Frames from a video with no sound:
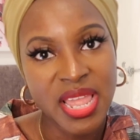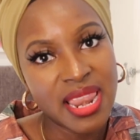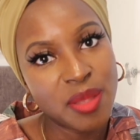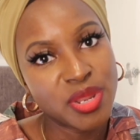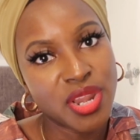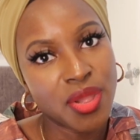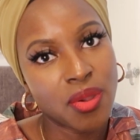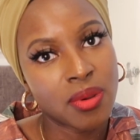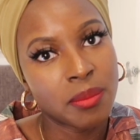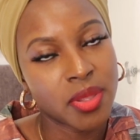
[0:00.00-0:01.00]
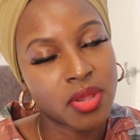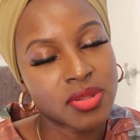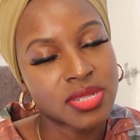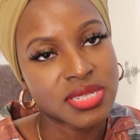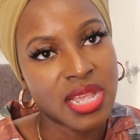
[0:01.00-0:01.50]
let me know,
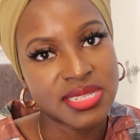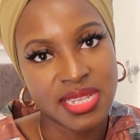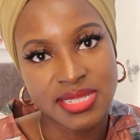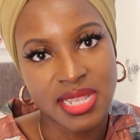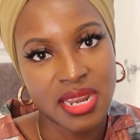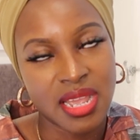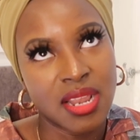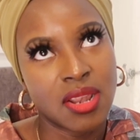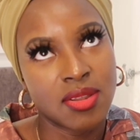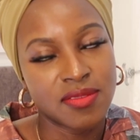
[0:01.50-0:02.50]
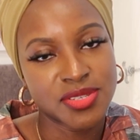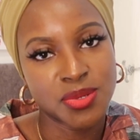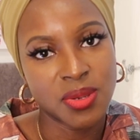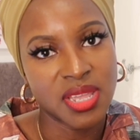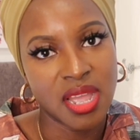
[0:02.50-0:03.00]
because as I said, I love
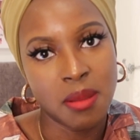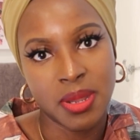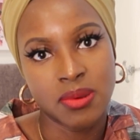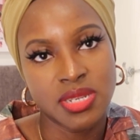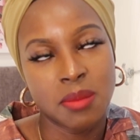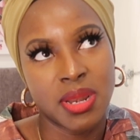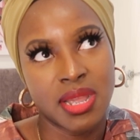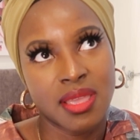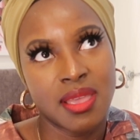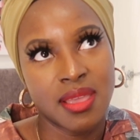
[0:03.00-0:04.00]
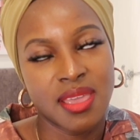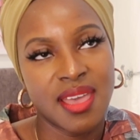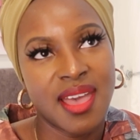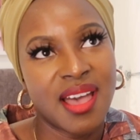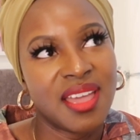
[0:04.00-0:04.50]
talking about black hair
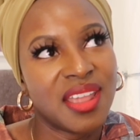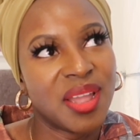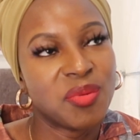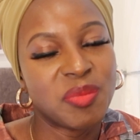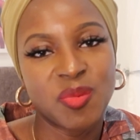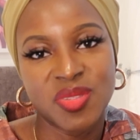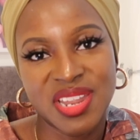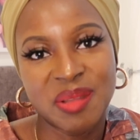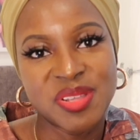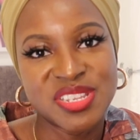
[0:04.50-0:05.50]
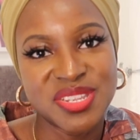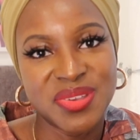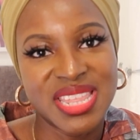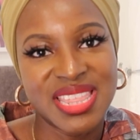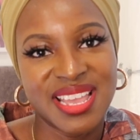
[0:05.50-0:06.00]
care and I would be more than happy to do
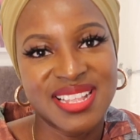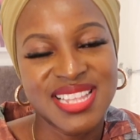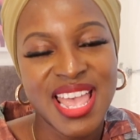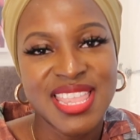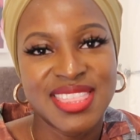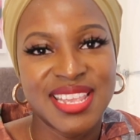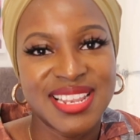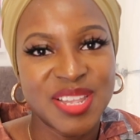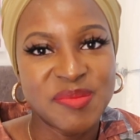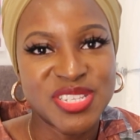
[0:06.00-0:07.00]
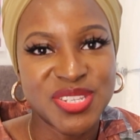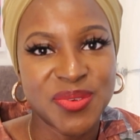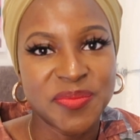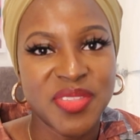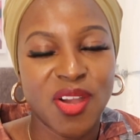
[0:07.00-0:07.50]
anything else that you'd like me
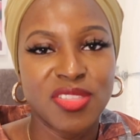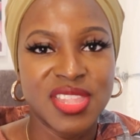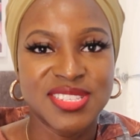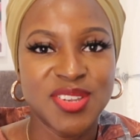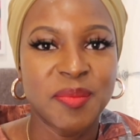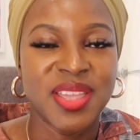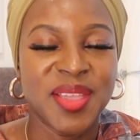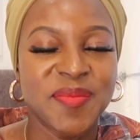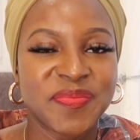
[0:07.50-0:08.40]
to on this topic.